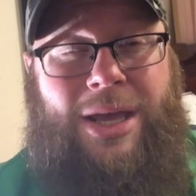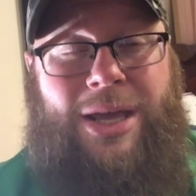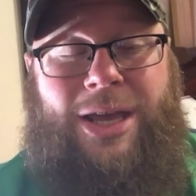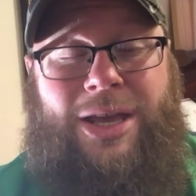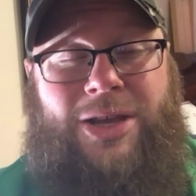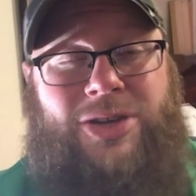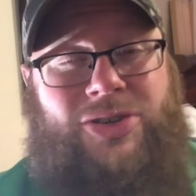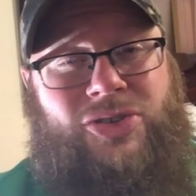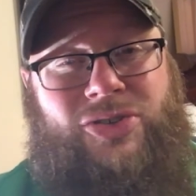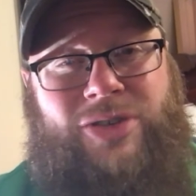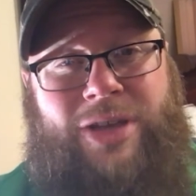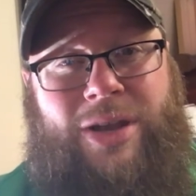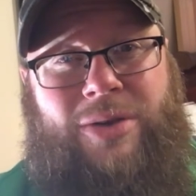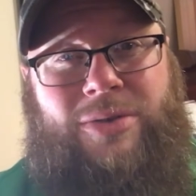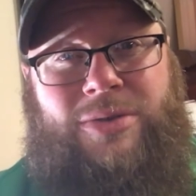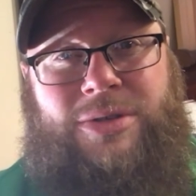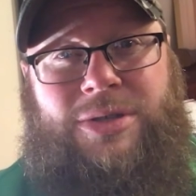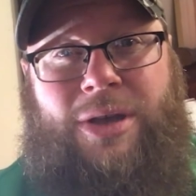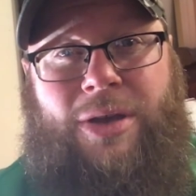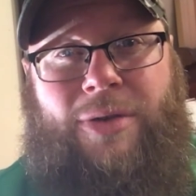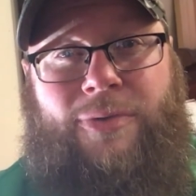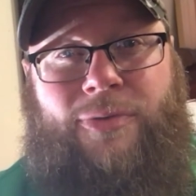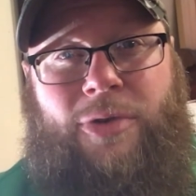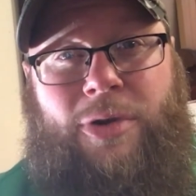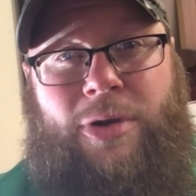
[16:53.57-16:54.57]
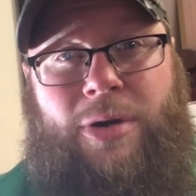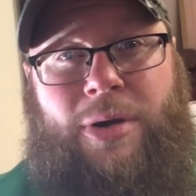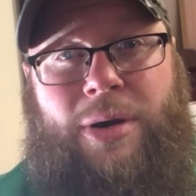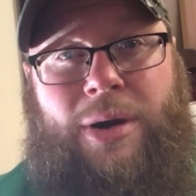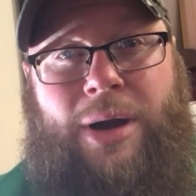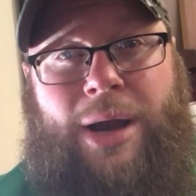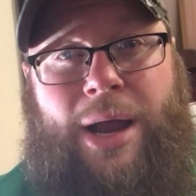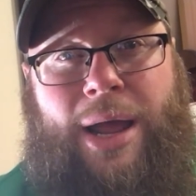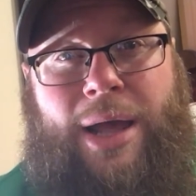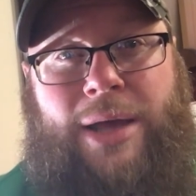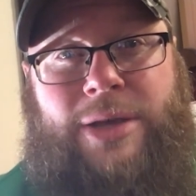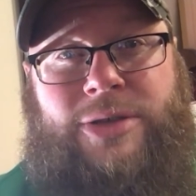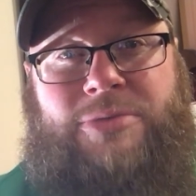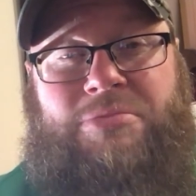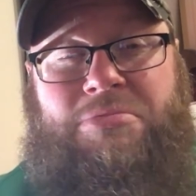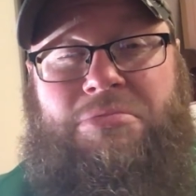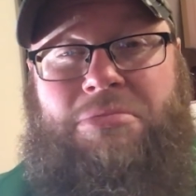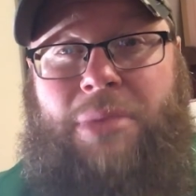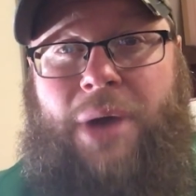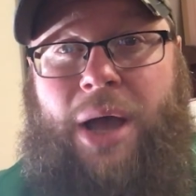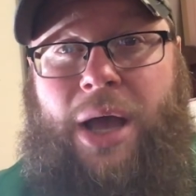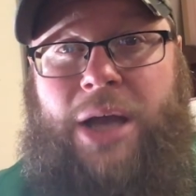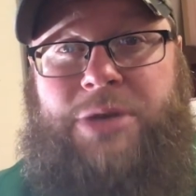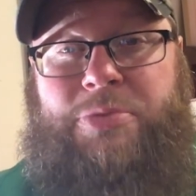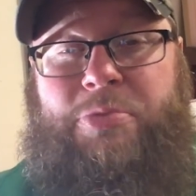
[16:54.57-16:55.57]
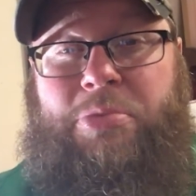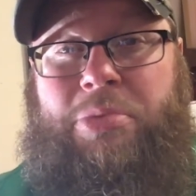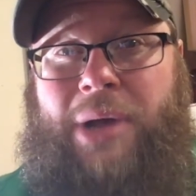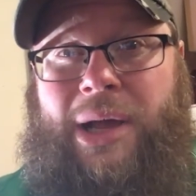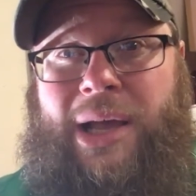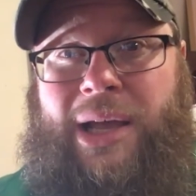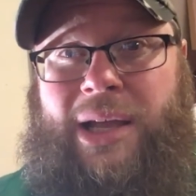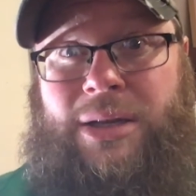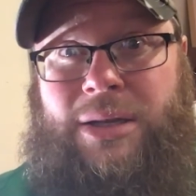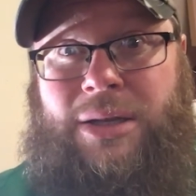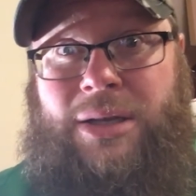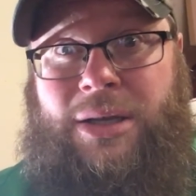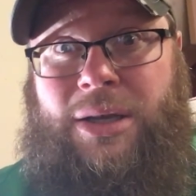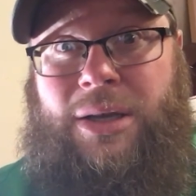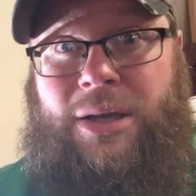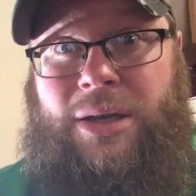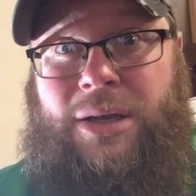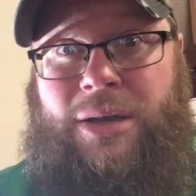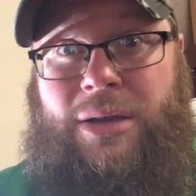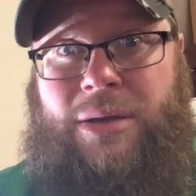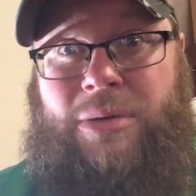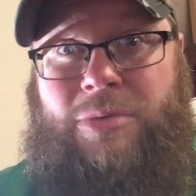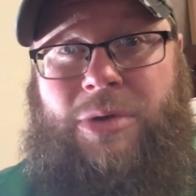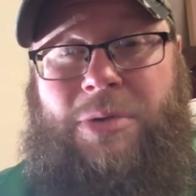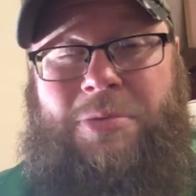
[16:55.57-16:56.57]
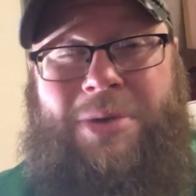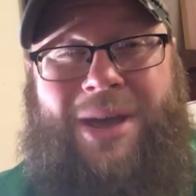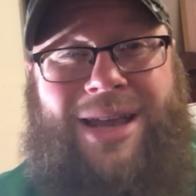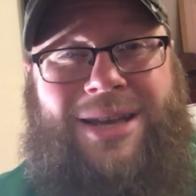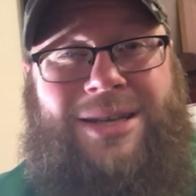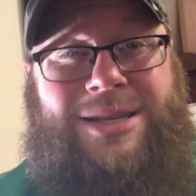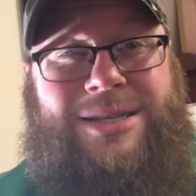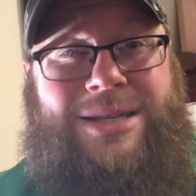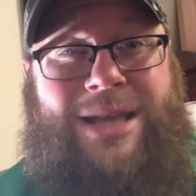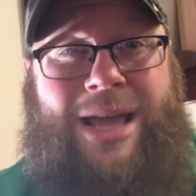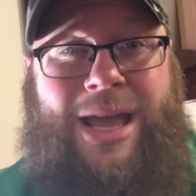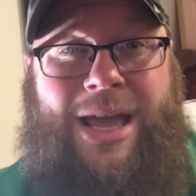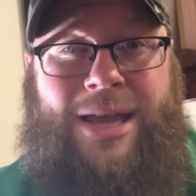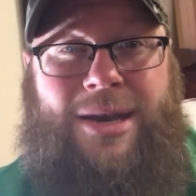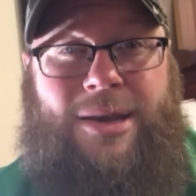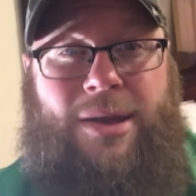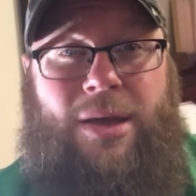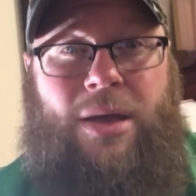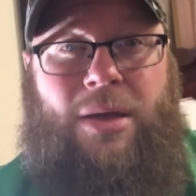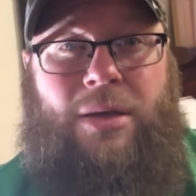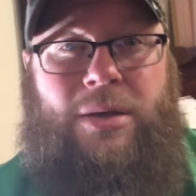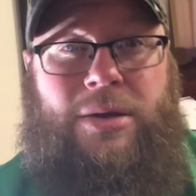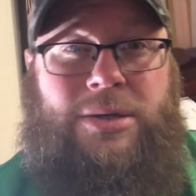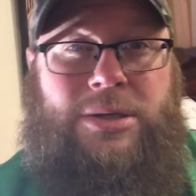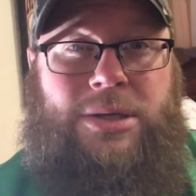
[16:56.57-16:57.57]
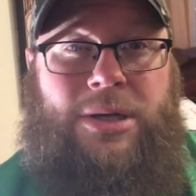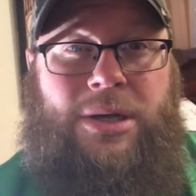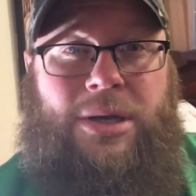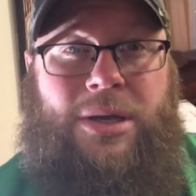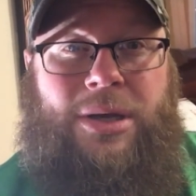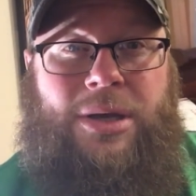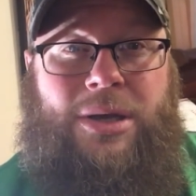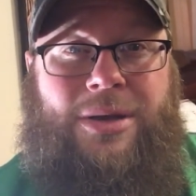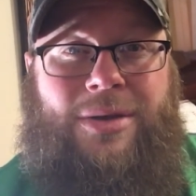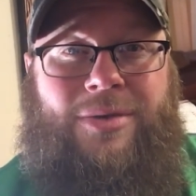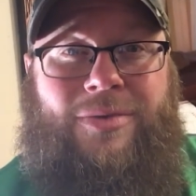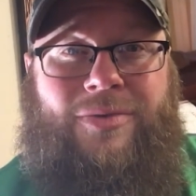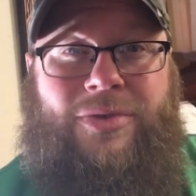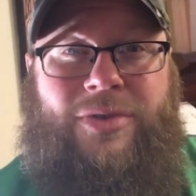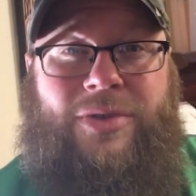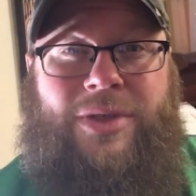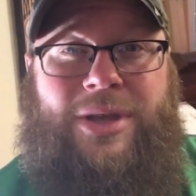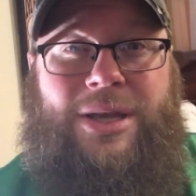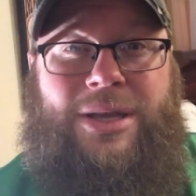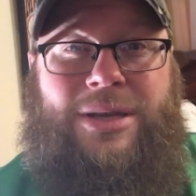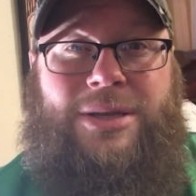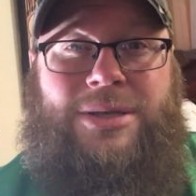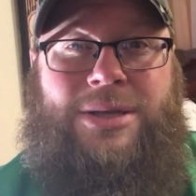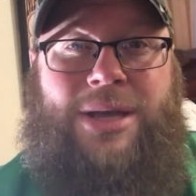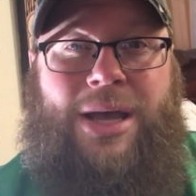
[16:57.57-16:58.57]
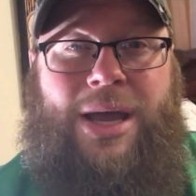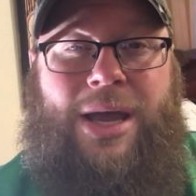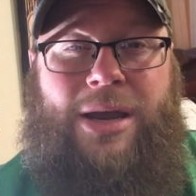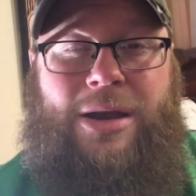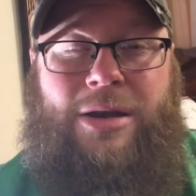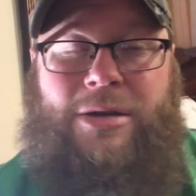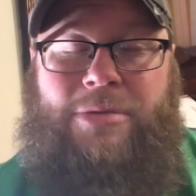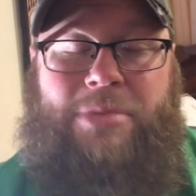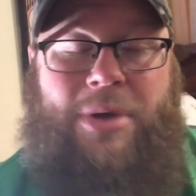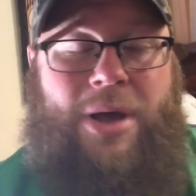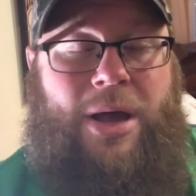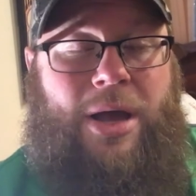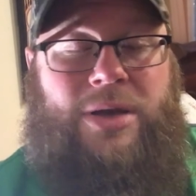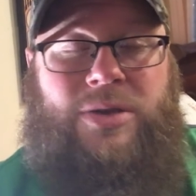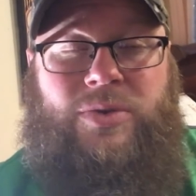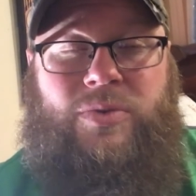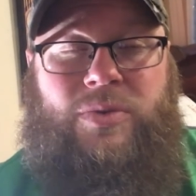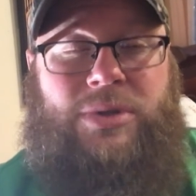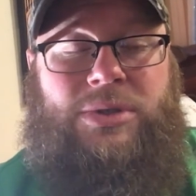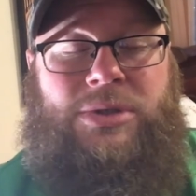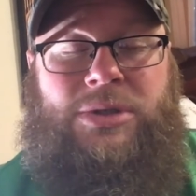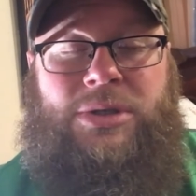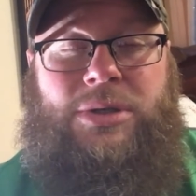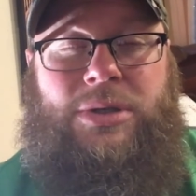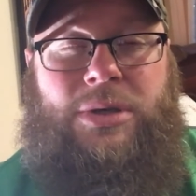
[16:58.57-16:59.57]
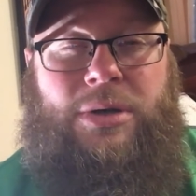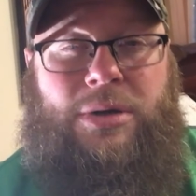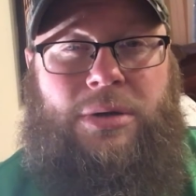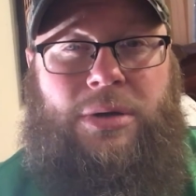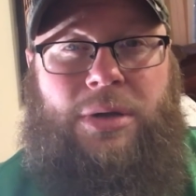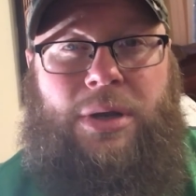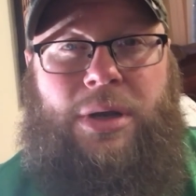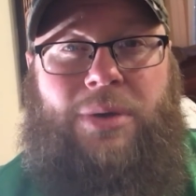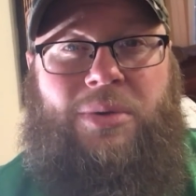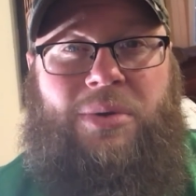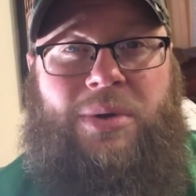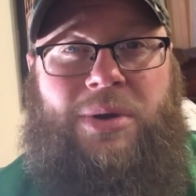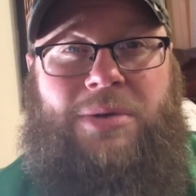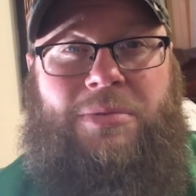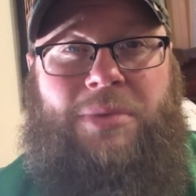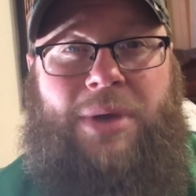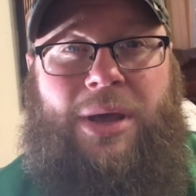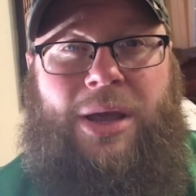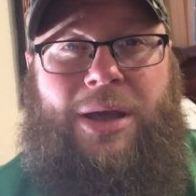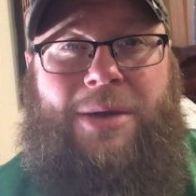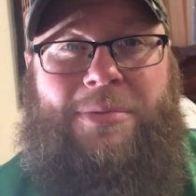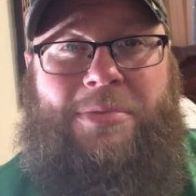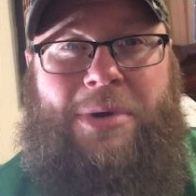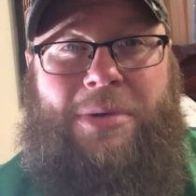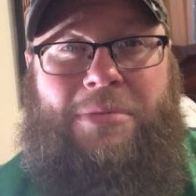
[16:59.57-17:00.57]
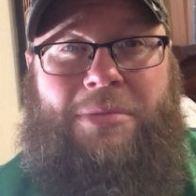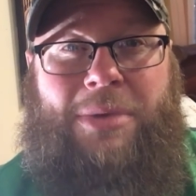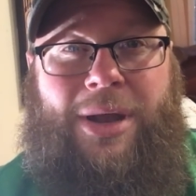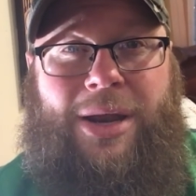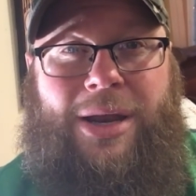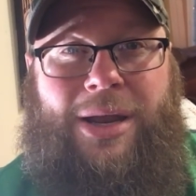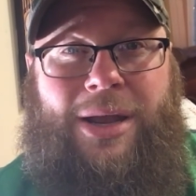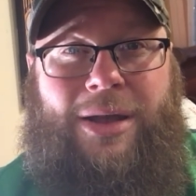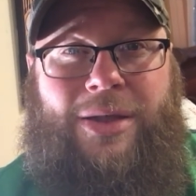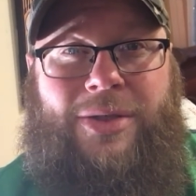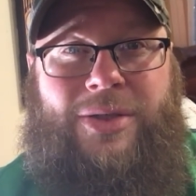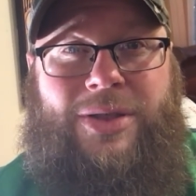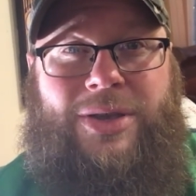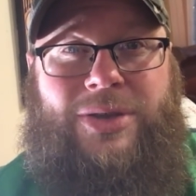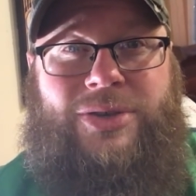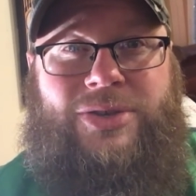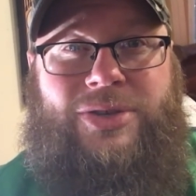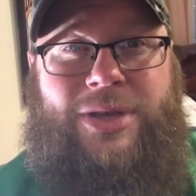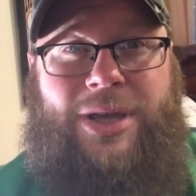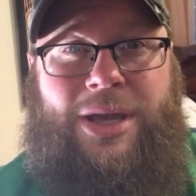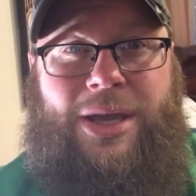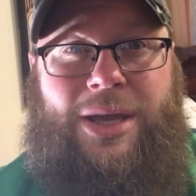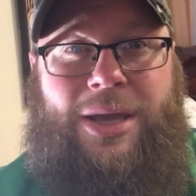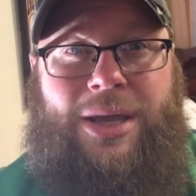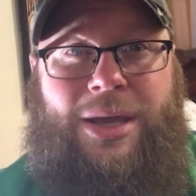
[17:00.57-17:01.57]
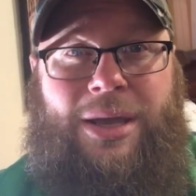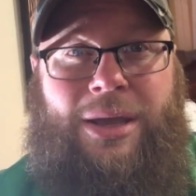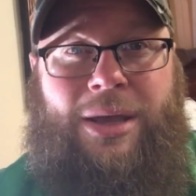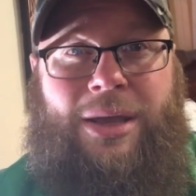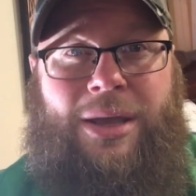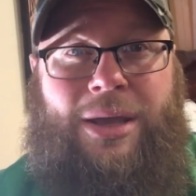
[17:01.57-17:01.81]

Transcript: It's just they don't sell for as much. But we paid ten dollars for the entire box. We're certainly going to make up our money on this thing.